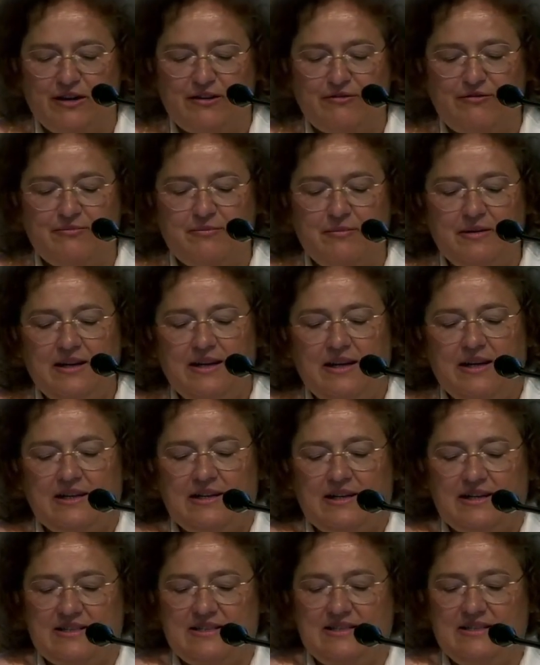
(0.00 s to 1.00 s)
naturalistic
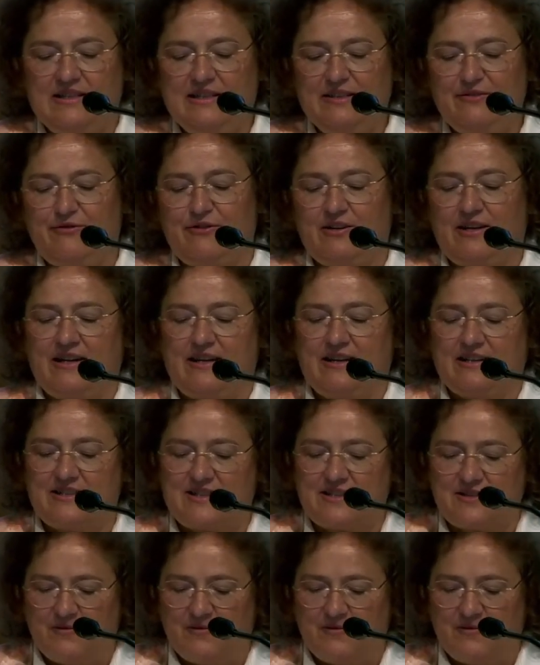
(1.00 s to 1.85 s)
position in anthropology,